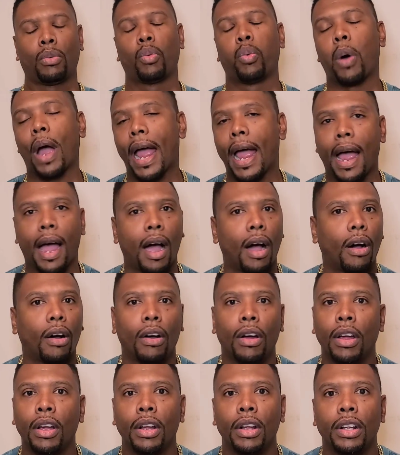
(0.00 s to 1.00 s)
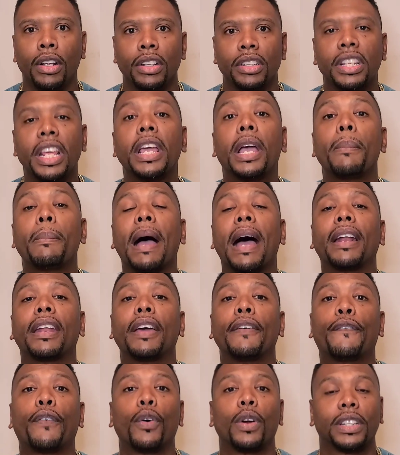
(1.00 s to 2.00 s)
Wow. Think about
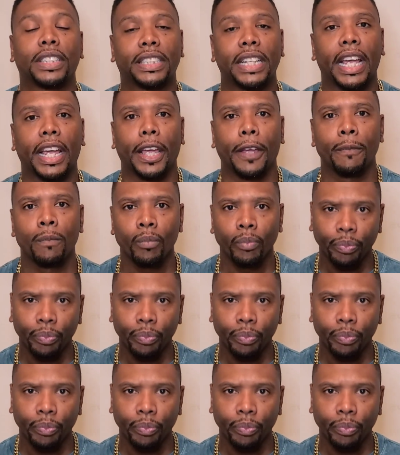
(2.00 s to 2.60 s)
that for a second.